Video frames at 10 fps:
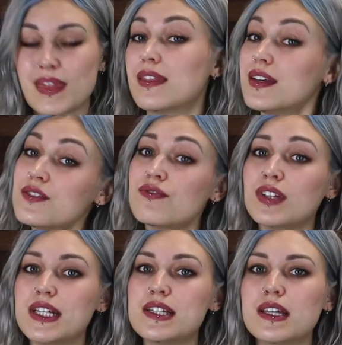This
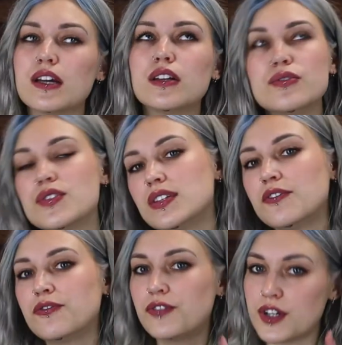release includes the
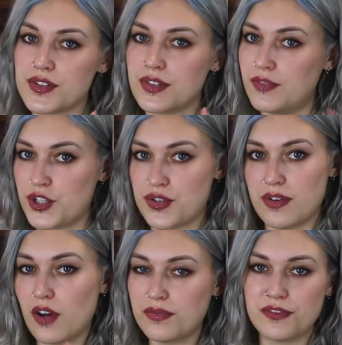first version
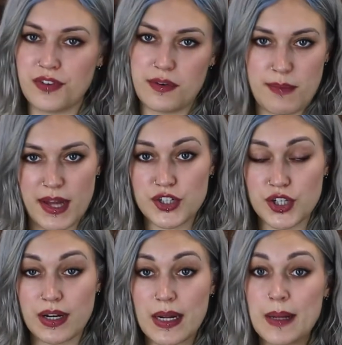of the font
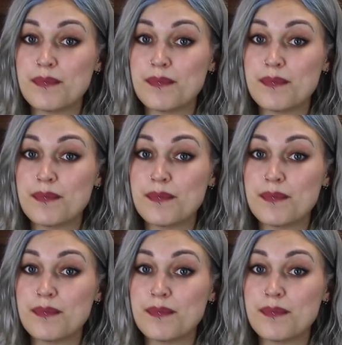manager.